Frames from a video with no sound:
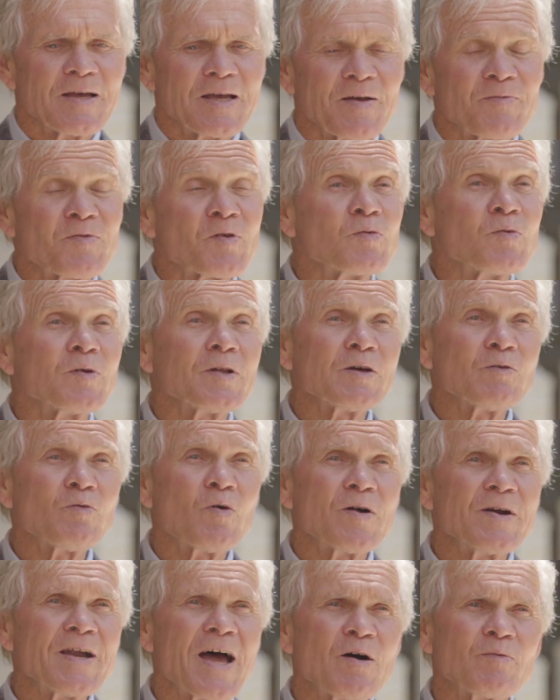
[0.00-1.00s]
If they're really
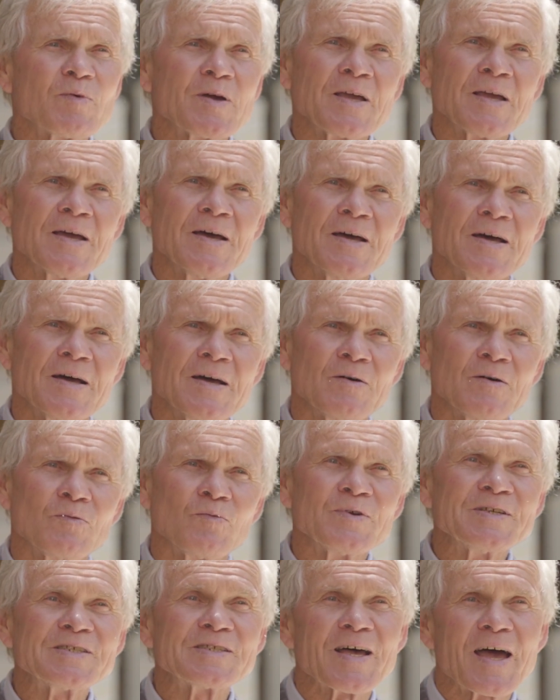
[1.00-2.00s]
worn out, we
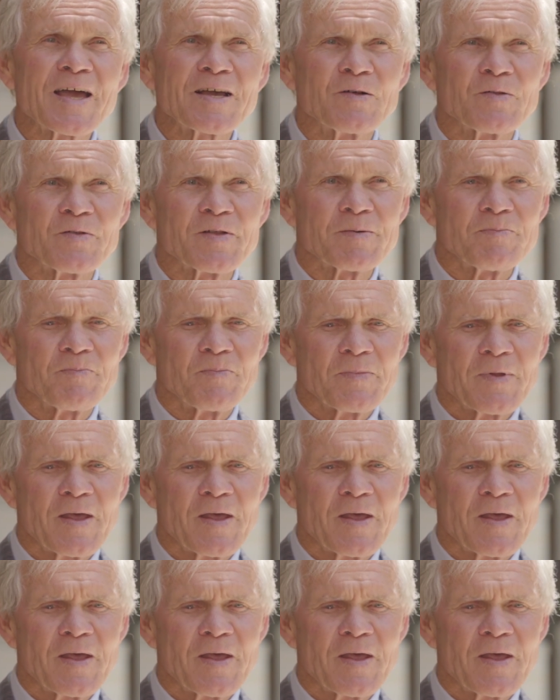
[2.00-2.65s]
recycle them.